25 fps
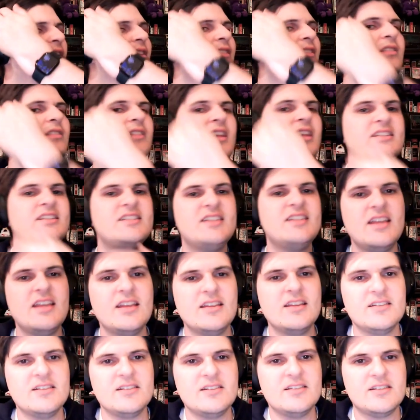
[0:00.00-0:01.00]
This
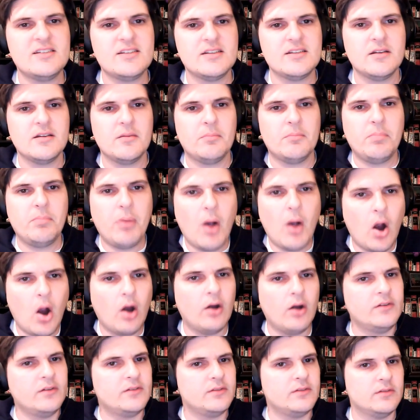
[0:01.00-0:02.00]
is
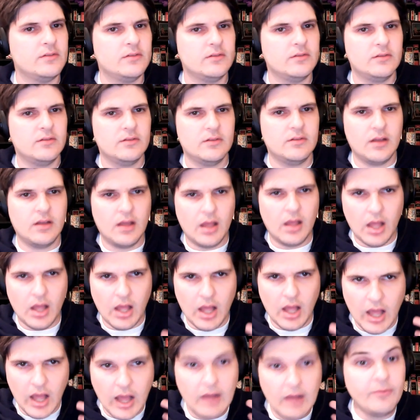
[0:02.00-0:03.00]
part
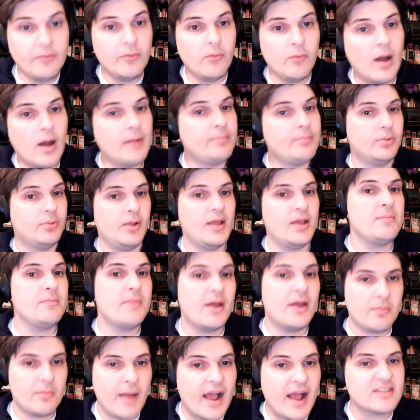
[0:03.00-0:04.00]
of what playing
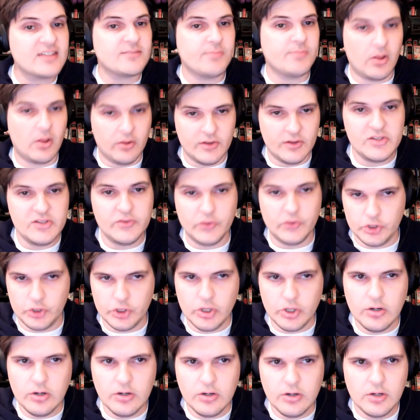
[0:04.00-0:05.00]
better basketball is for
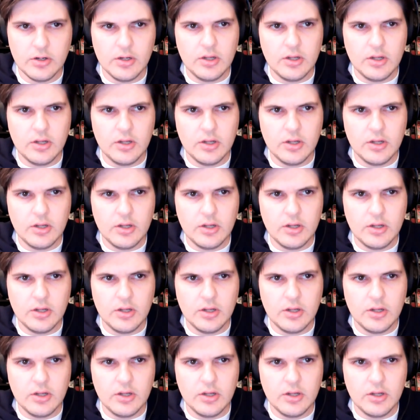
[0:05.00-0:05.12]
sure,